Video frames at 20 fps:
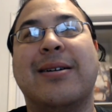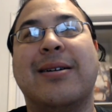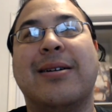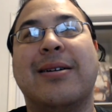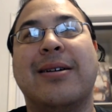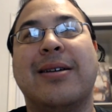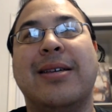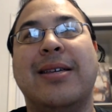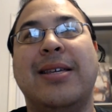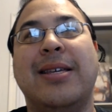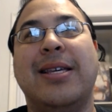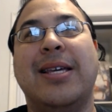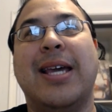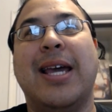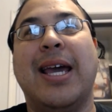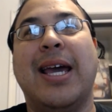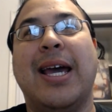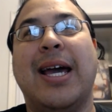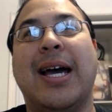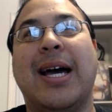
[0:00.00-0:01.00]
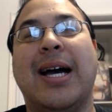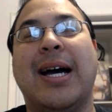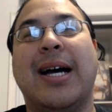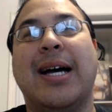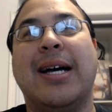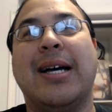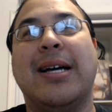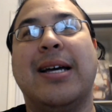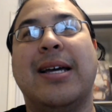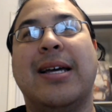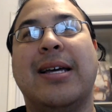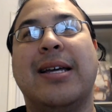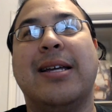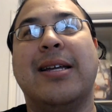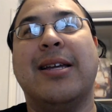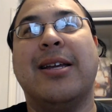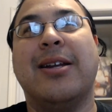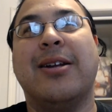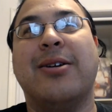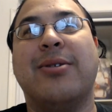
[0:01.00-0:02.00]
yeah,
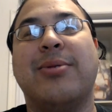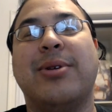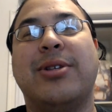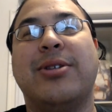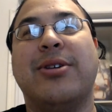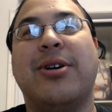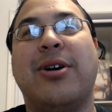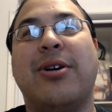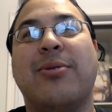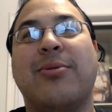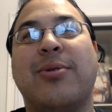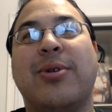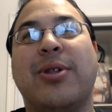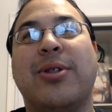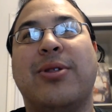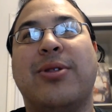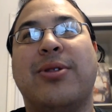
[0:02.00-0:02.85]
and, we saw it with